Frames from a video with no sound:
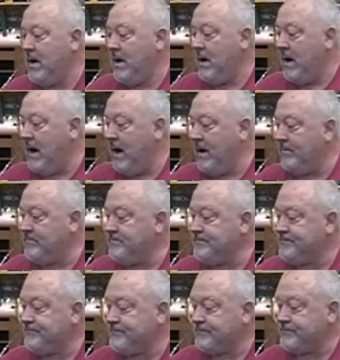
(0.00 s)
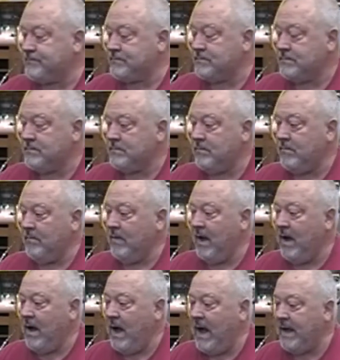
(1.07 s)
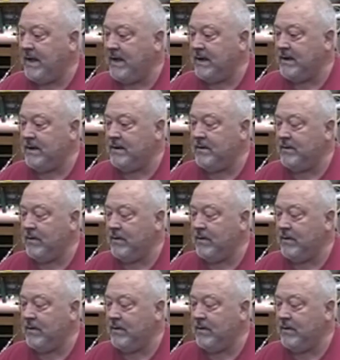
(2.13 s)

I can